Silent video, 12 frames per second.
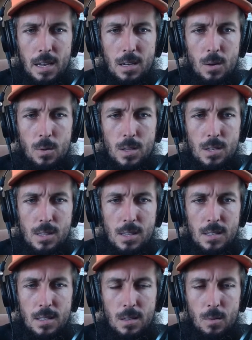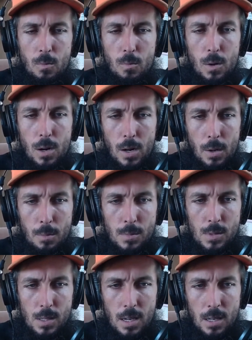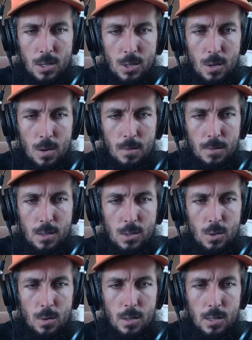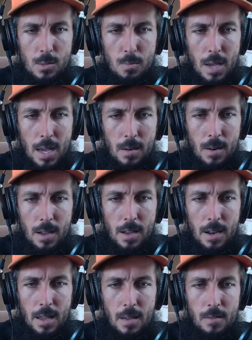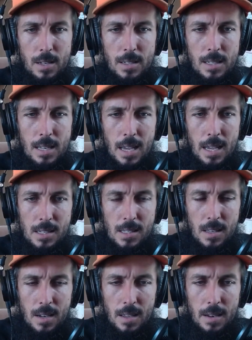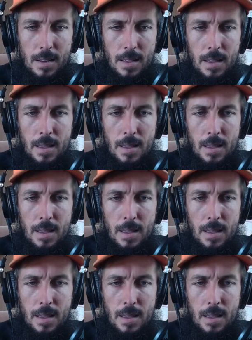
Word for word: I noticed these little worms. Not sure if the soil is bad or not. I haven't tested it.